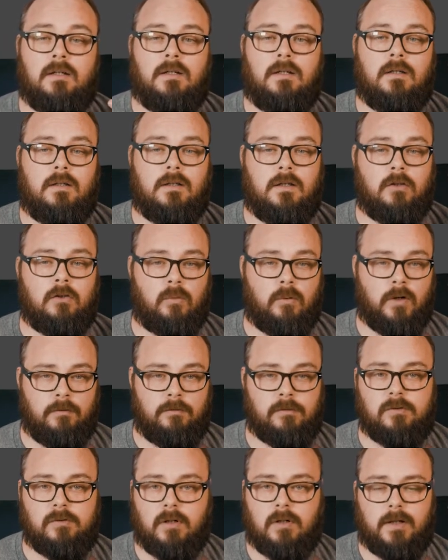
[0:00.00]
is great
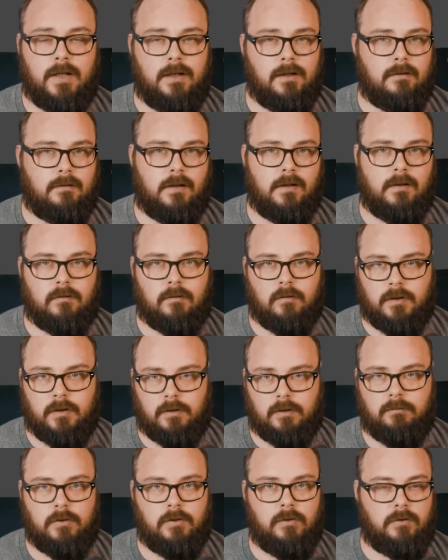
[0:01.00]
for truncating silence and
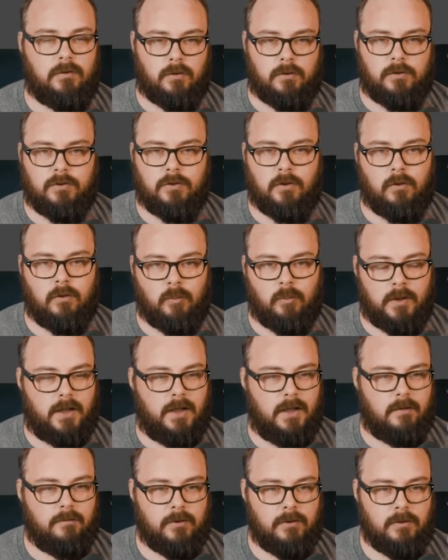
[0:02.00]
interviews, solo shows, what
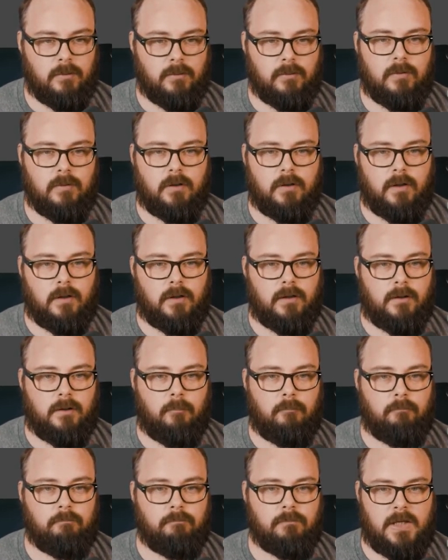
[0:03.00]
have you,
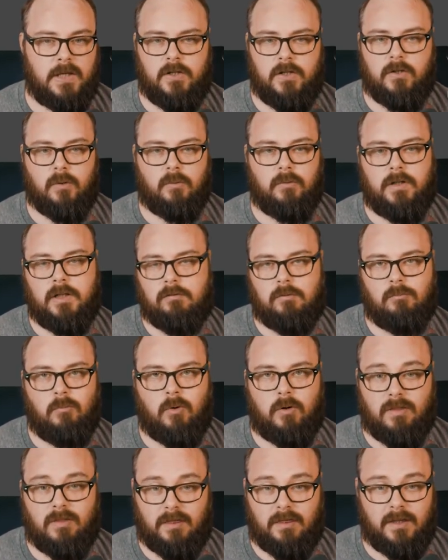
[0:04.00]
and you don't need it for
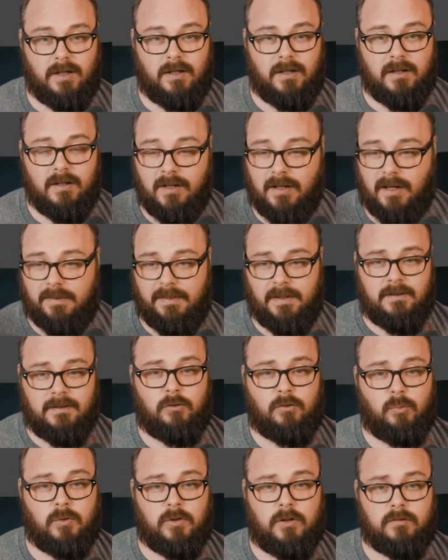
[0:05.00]
more than that, I think
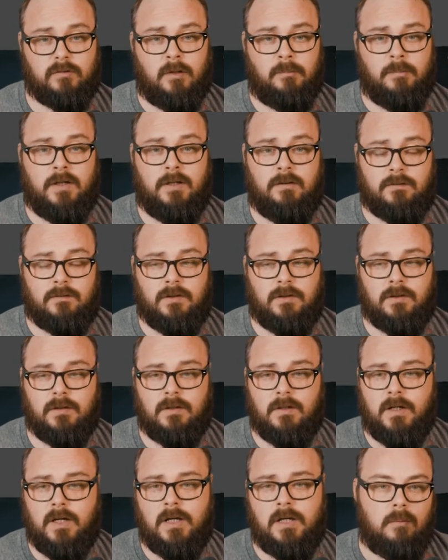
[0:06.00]
this works amazing.
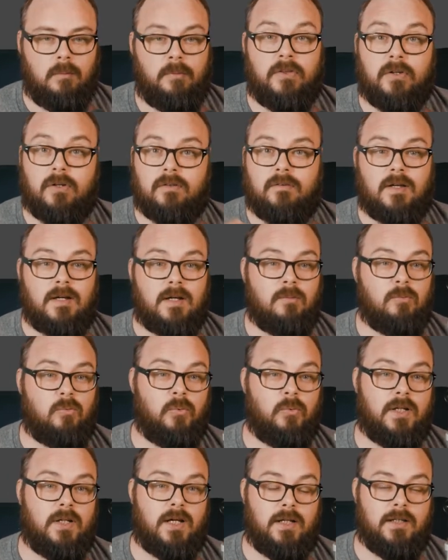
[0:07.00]
But there are times
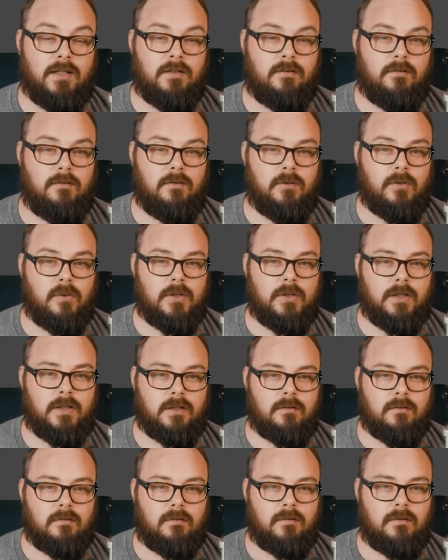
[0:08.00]
when I need to do it
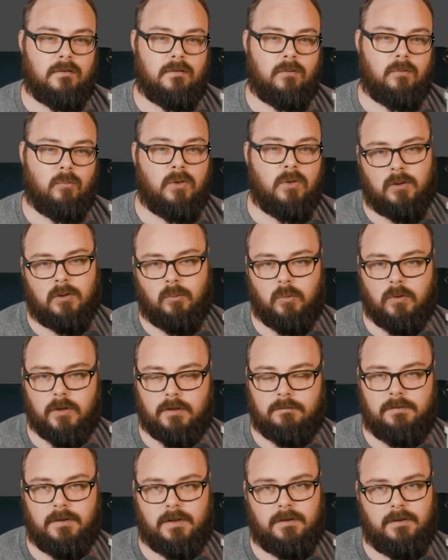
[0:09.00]
when it would
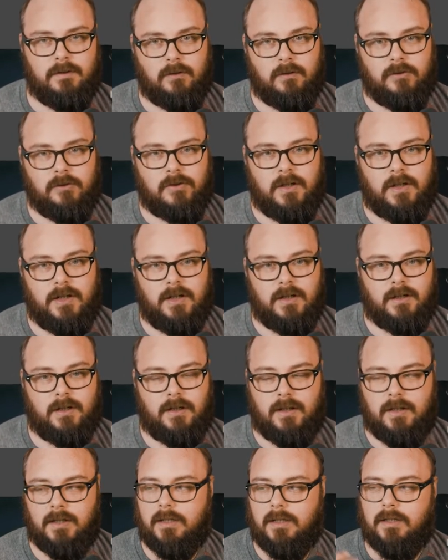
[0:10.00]
affect the other track,
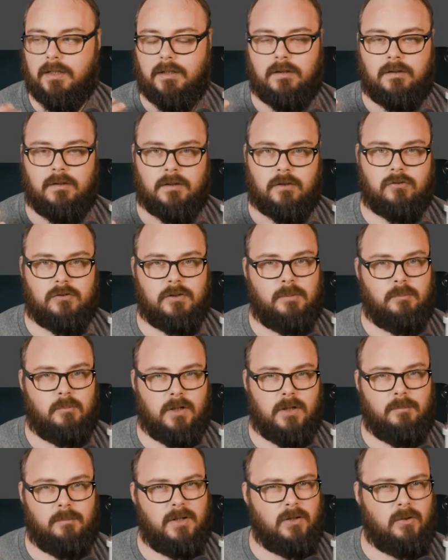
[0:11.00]
and
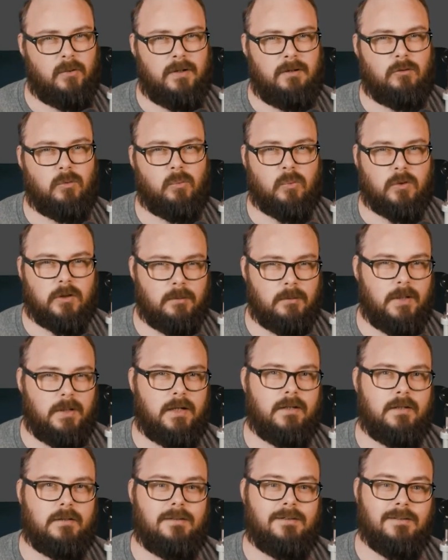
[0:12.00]
ExtremRaym, I don't have to worry about
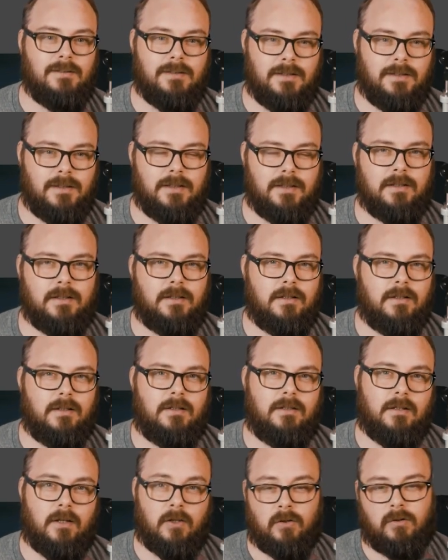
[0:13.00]
it deleting
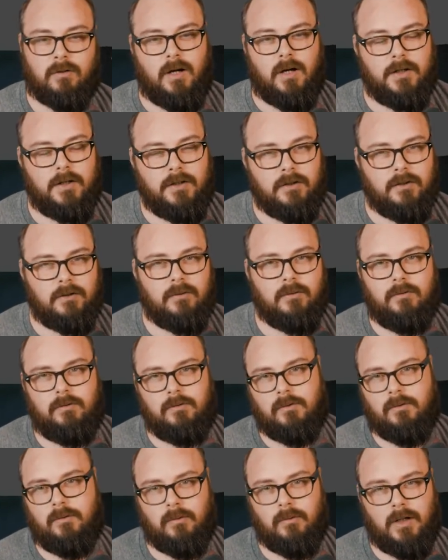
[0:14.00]
the other audio.
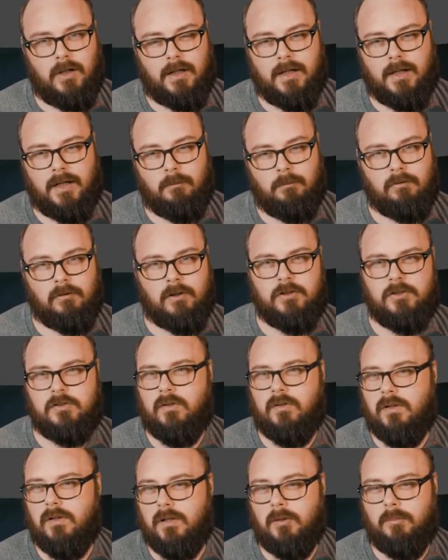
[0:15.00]
So I kind of prefer just a
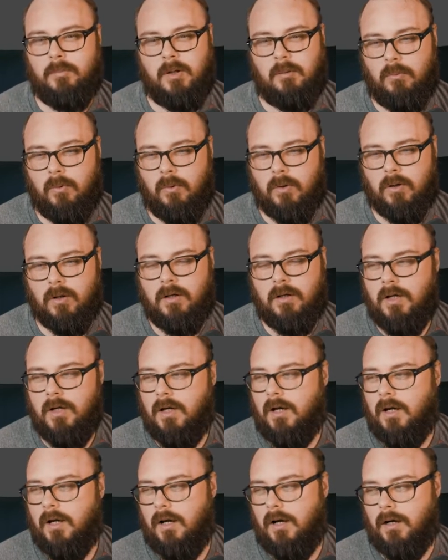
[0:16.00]
little bit more.
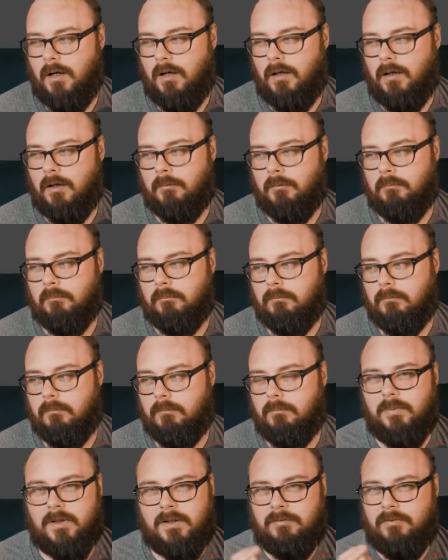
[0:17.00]

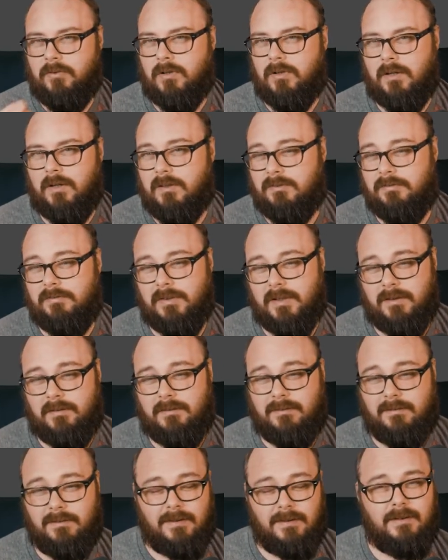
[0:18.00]
But if you're on the
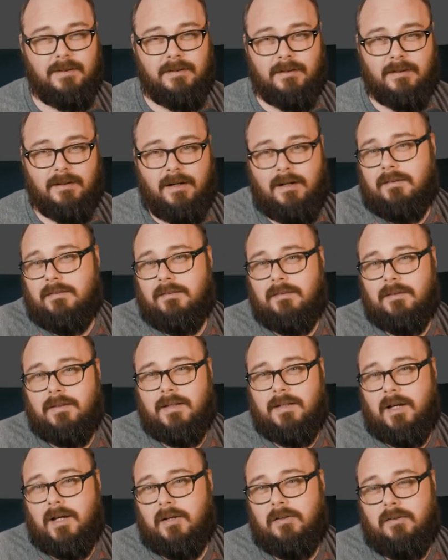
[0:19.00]
fence, then honestly,
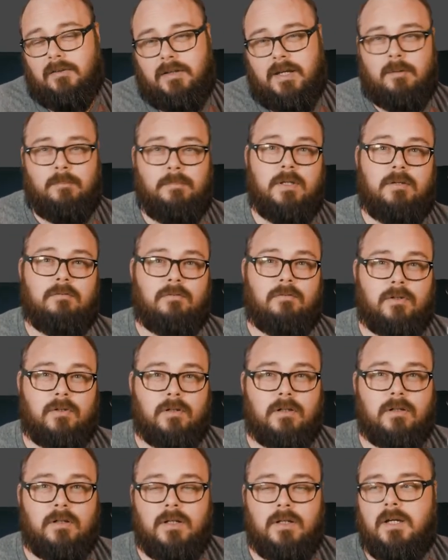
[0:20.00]
heck, you can't beat
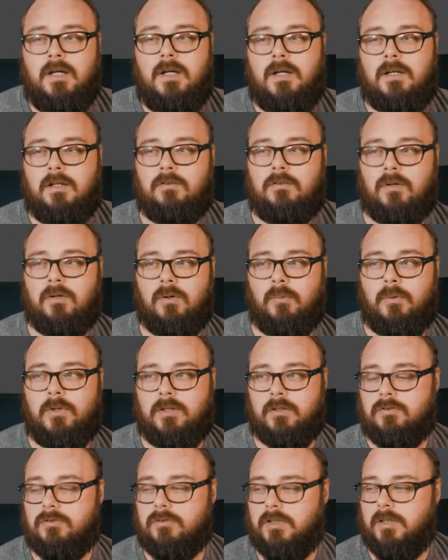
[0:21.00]
free. So with
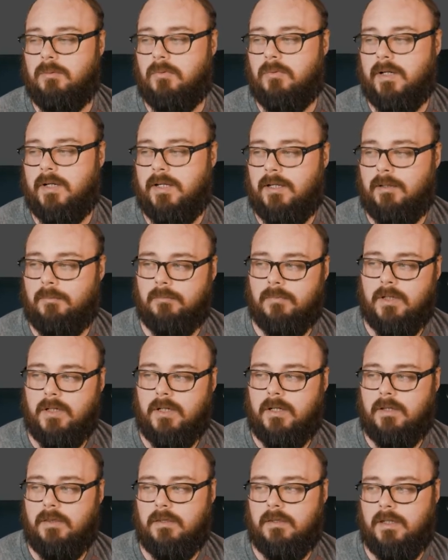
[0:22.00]
ExtremRaym,
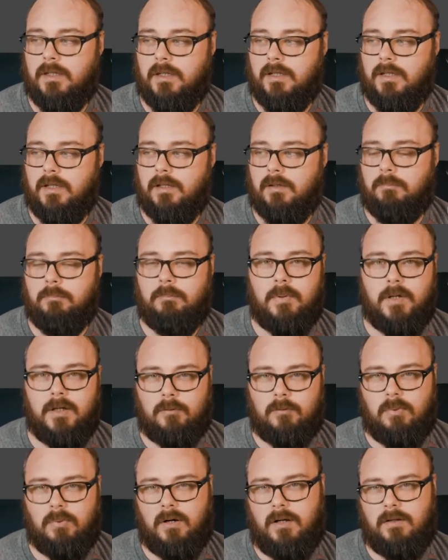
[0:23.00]
the base
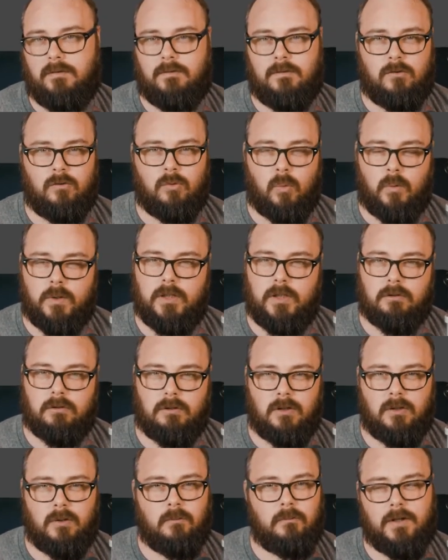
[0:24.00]
price is
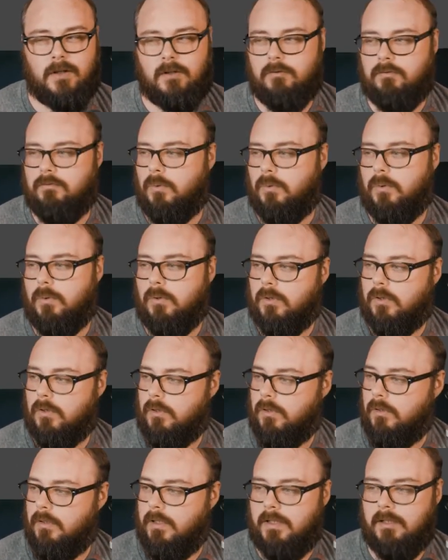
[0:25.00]
€20, and that's
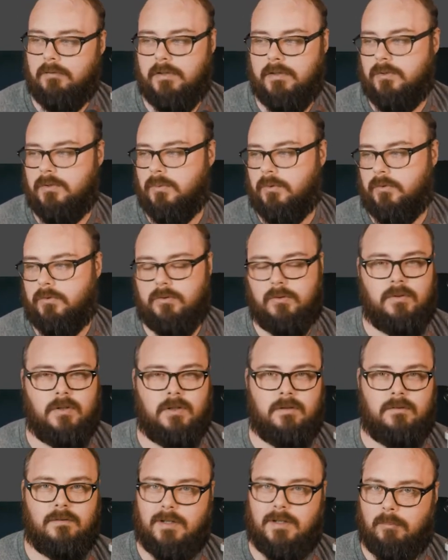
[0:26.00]
for individual
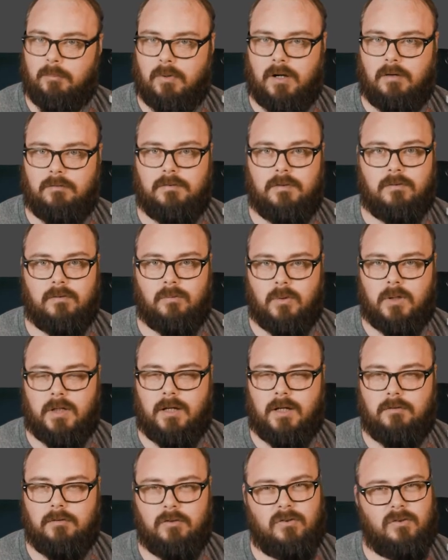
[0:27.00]
students, nonprofits, what
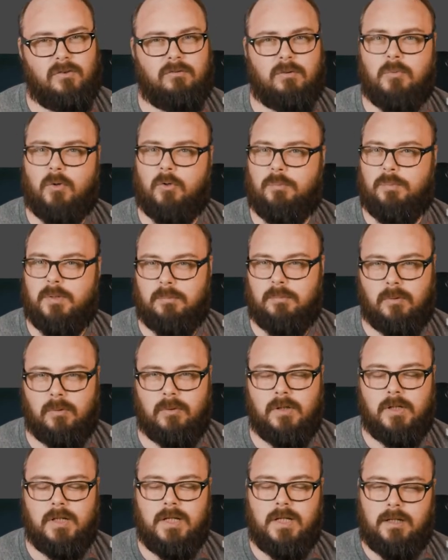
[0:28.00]
have you. So for most
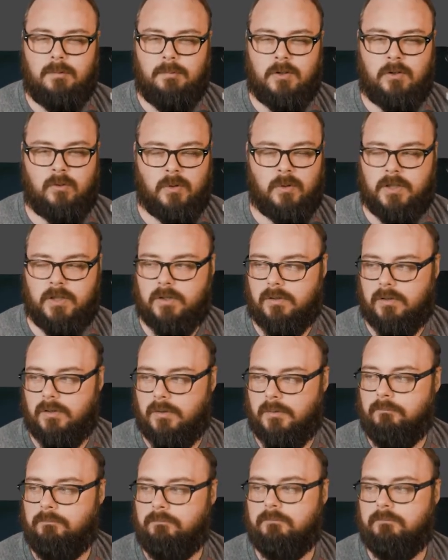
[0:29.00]
people, it'd be €20.